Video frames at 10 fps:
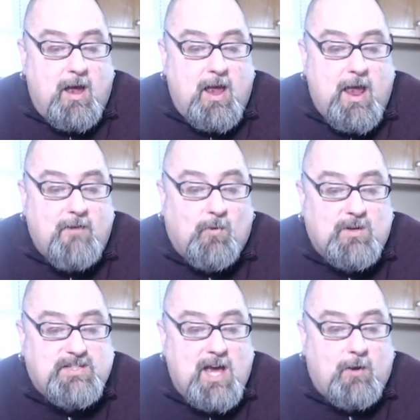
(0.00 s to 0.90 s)

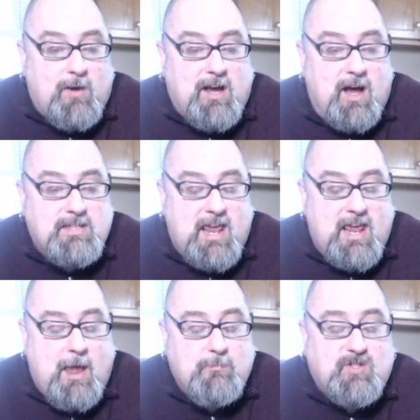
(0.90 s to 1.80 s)
Everyone's got great content,
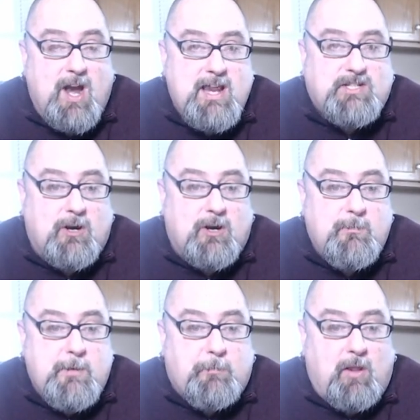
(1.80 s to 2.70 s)
and I'm trying to turn
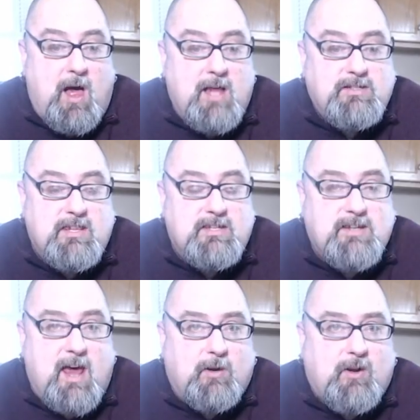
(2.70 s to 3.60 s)
people on to this
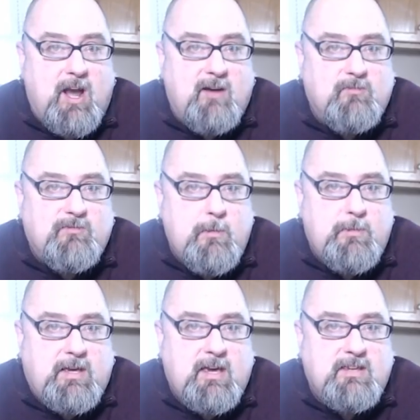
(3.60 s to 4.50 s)
I'm a Creator movement
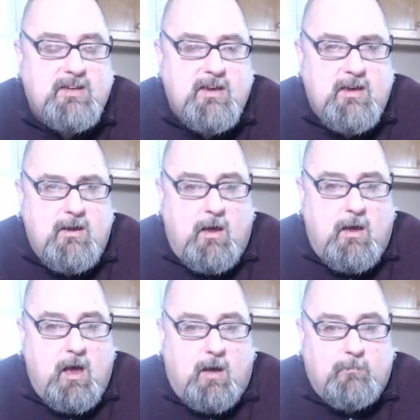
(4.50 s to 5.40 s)
because
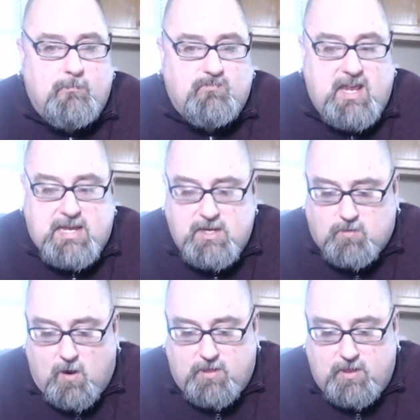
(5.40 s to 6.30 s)
they need
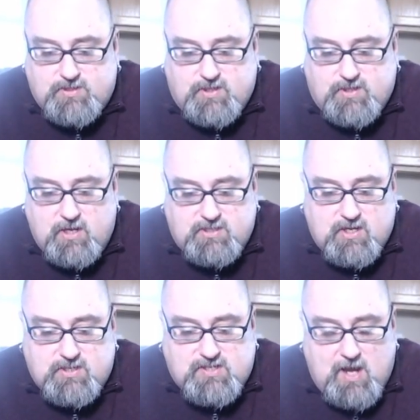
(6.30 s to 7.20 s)
growth, and there's
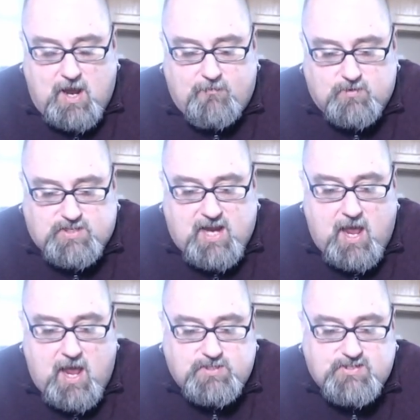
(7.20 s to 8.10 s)
good stuff. There was a guy
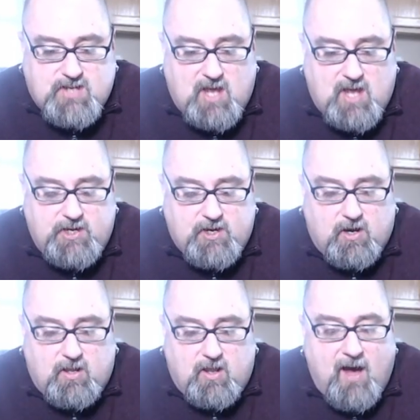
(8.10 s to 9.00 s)
who was just on here,
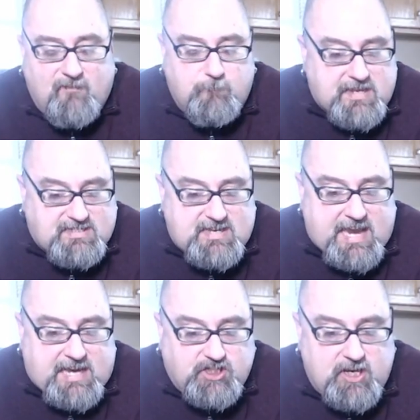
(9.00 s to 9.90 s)
Offbeats
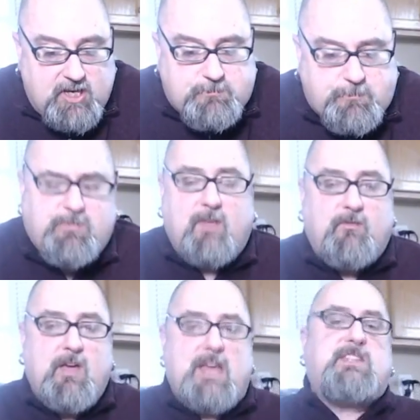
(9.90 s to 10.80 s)
Nation. If
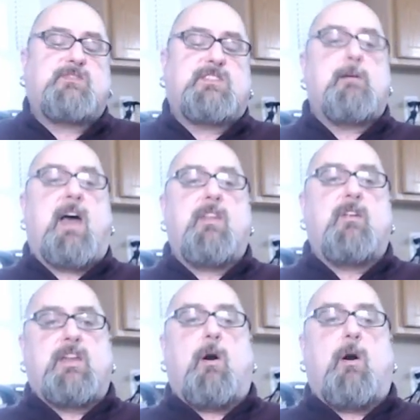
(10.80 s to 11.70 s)
you guys have seen my other
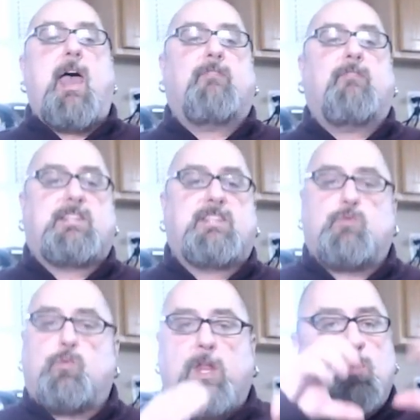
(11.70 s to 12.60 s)
video, I have like this
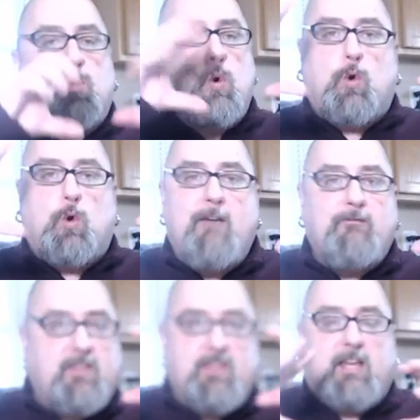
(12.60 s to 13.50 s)
really cool
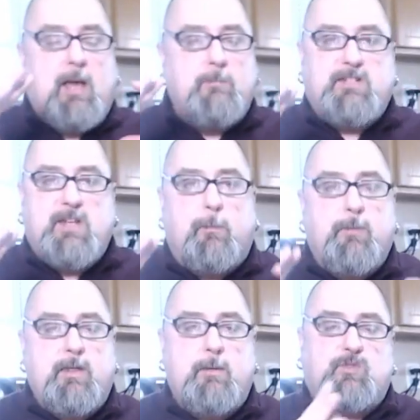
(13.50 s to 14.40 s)
graphic thing that comes up in
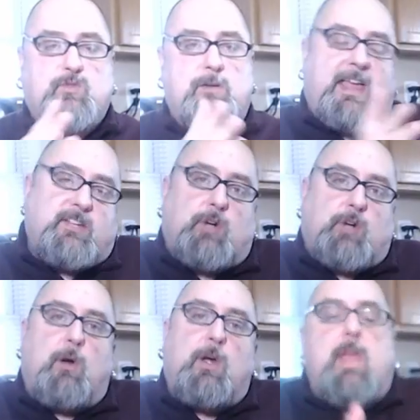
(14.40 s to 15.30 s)
between my intro